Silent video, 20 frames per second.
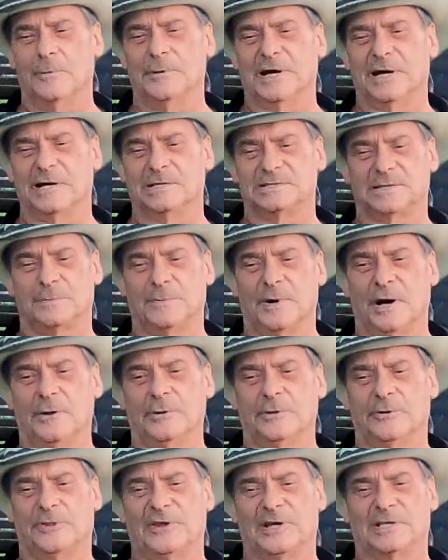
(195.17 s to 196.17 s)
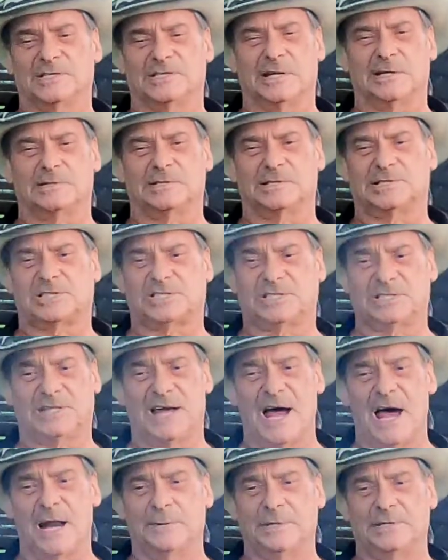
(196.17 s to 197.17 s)
We got some other things that
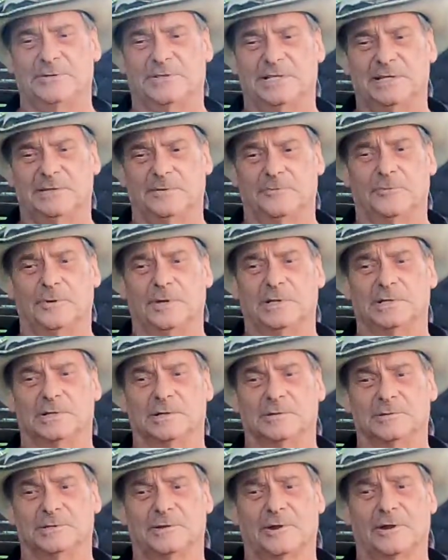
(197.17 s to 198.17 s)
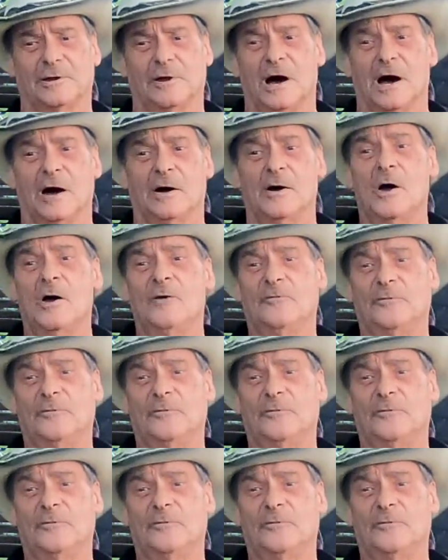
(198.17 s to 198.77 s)
got to be written into the law